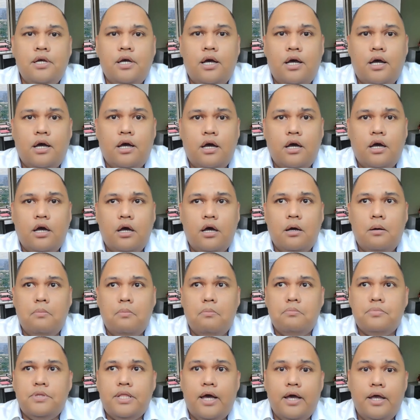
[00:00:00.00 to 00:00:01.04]
Uh,
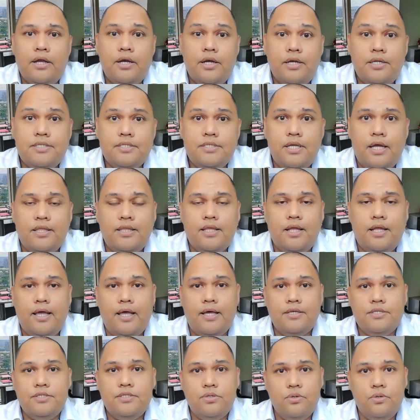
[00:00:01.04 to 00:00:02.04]
tires and the like.